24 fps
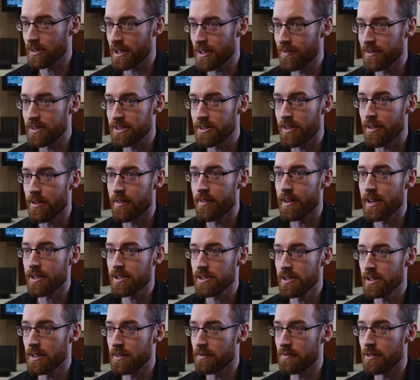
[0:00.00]
gave us the
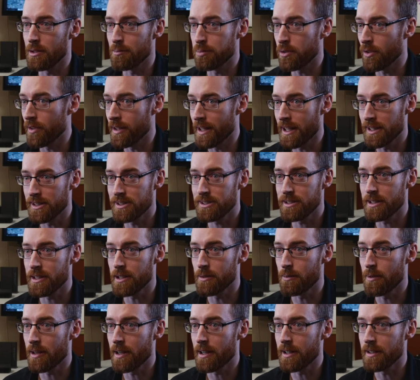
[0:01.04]
direction of deploy that
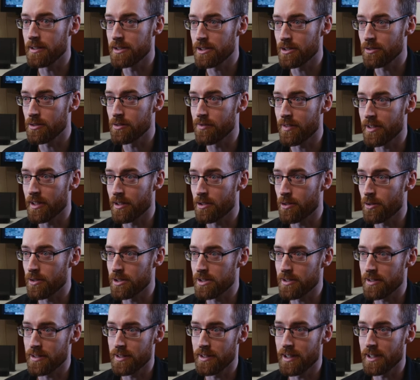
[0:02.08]
citywide. So over the
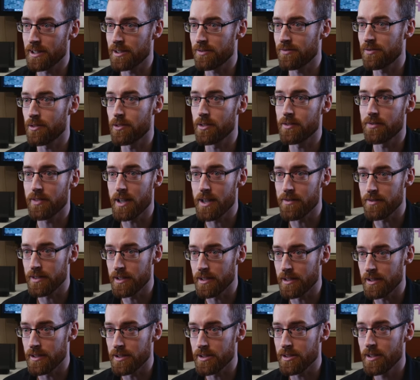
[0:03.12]
course of the next four or five
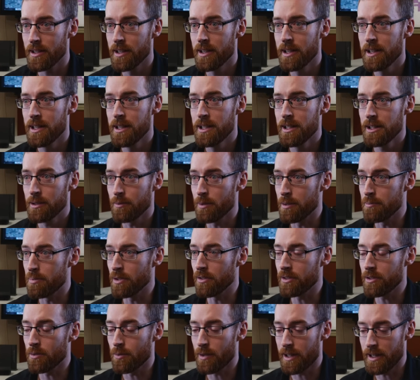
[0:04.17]
years, we
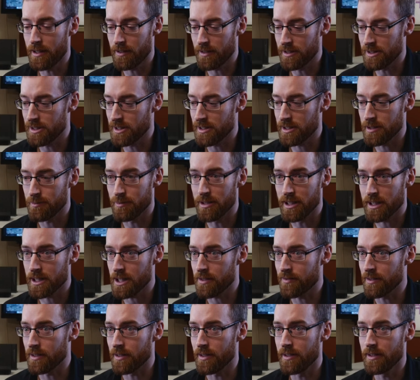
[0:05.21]
built a wireless system that
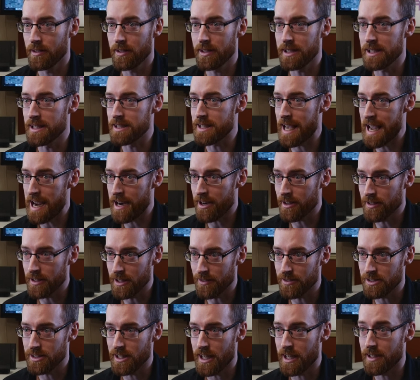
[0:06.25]
covered the entirety
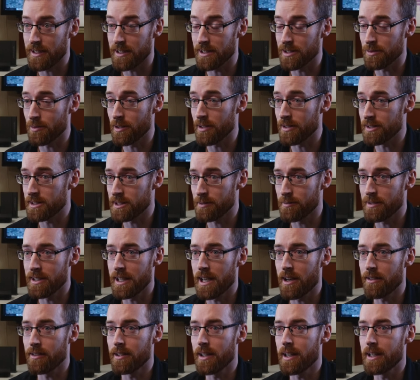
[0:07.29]
of Sandy as well as some of the
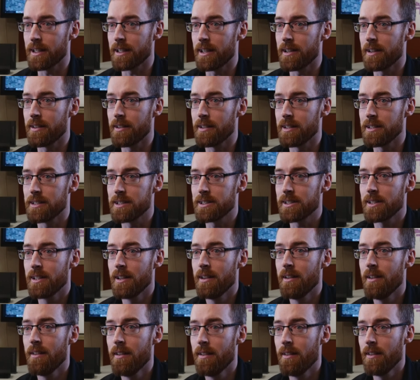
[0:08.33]
outlying areas,
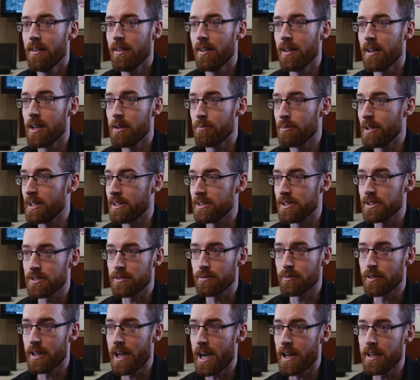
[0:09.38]
um, and just
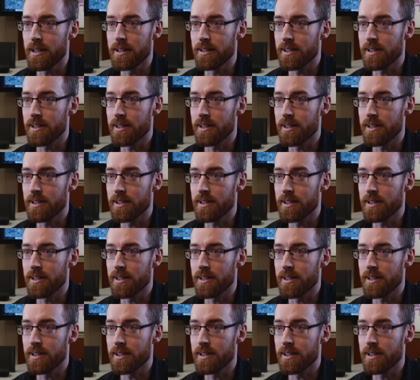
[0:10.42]
were adding